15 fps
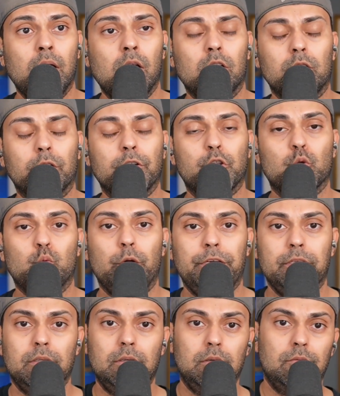Look at the
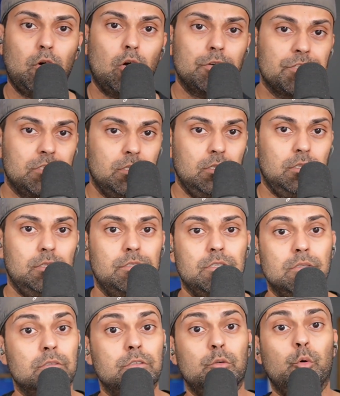rate of RCEs
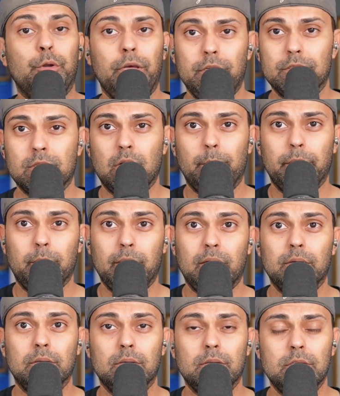and 0 days coming
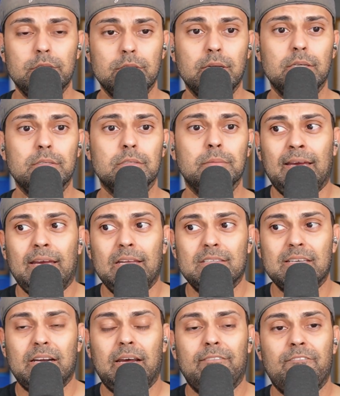out these days. It's
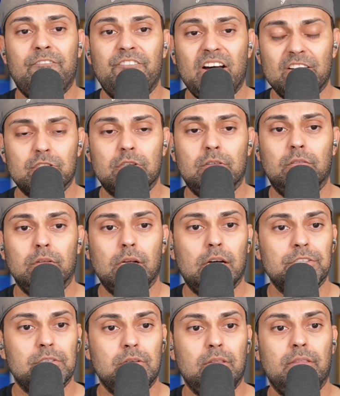at a faster
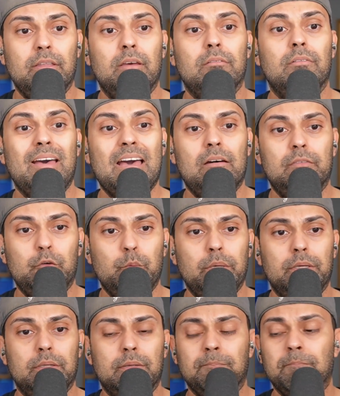velocity than they've ever
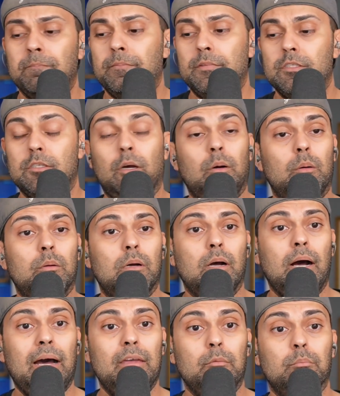been. So
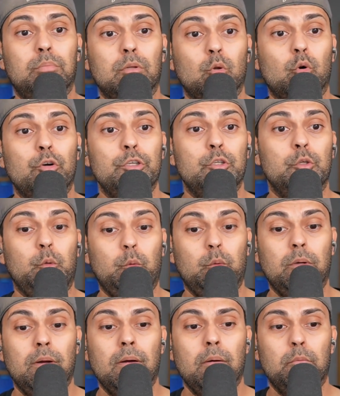I implore you,
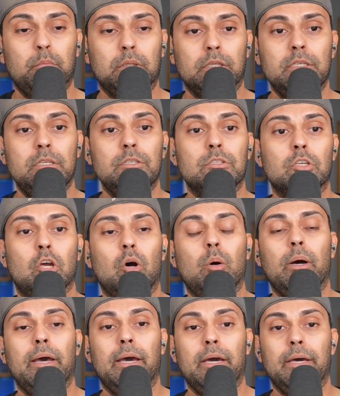please
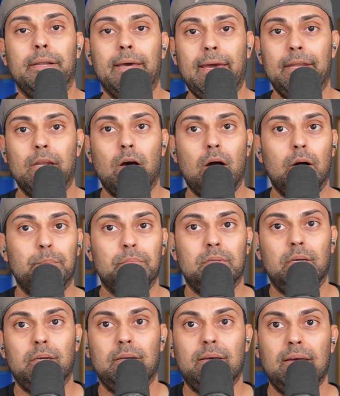go ahead and
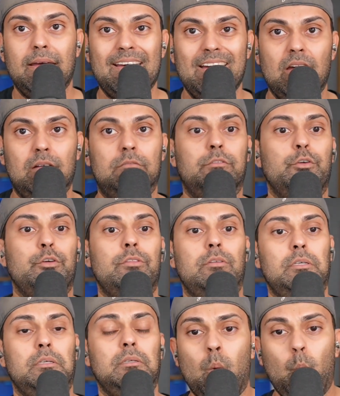update
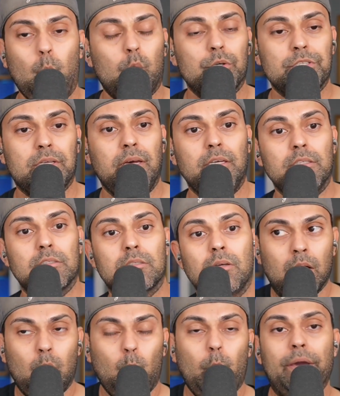everything. Worst case,
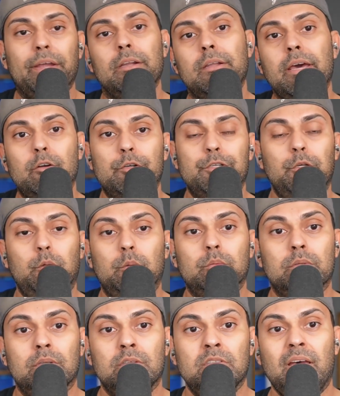wait a day or two.
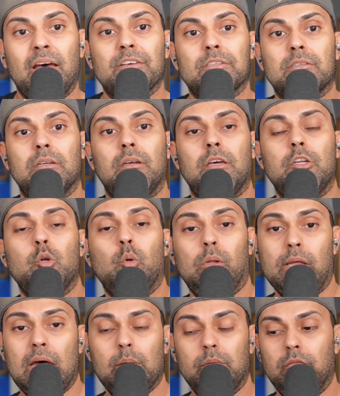Test it in your
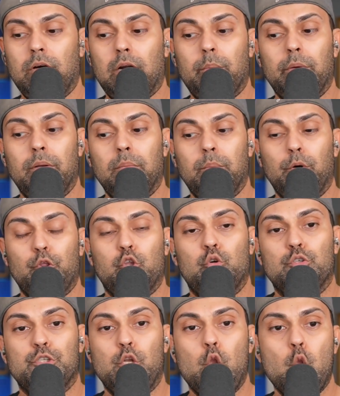lab environment. But
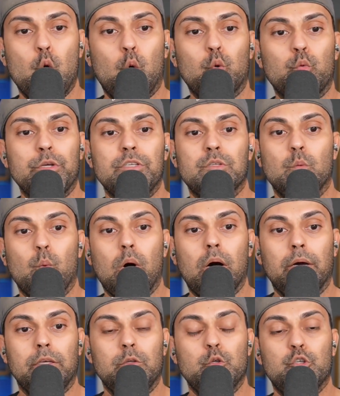there's no reason
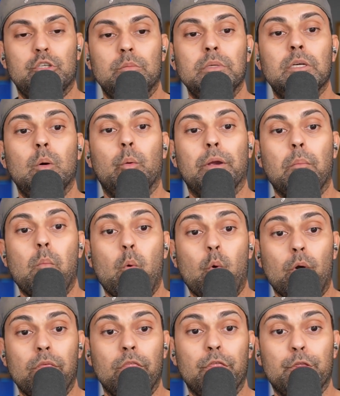why you should be going more
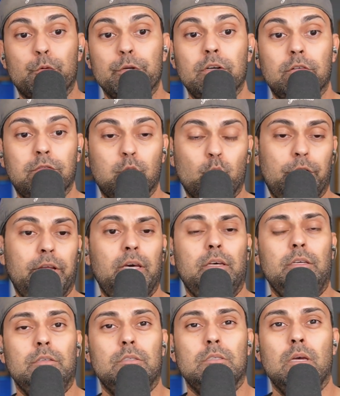than 3 to 4
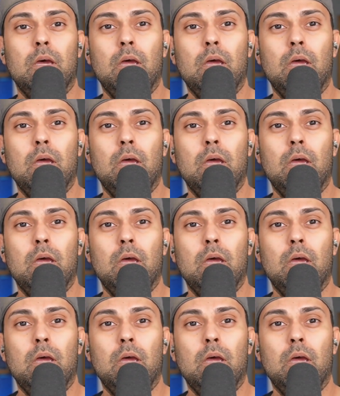days